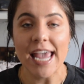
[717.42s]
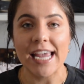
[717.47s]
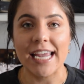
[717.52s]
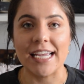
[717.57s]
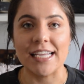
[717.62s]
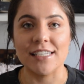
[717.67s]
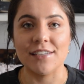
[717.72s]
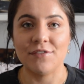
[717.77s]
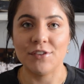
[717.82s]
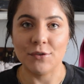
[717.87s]

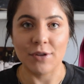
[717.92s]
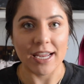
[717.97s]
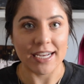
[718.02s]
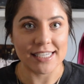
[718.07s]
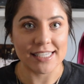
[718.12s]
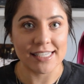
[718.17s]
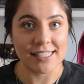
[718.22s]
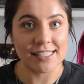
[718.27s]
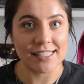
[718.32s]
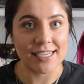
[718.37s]
And if you'd like
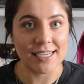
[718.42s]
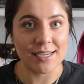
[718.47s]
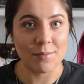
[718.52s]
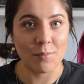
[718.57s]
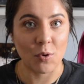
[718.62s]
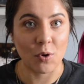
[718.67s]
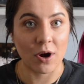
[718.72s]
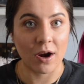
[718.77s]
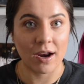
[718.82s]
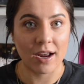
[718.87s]
to see
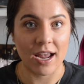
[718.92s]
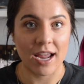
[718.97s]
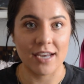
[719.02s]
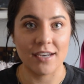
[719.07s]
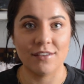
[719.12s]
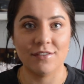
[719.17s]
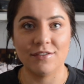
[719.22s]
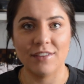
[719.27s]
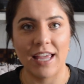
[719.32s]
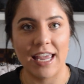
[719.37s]
more kind
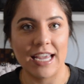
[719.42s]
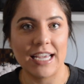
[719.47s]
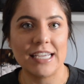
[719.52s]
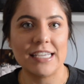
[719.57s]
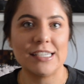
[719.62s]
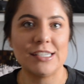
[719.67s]
of like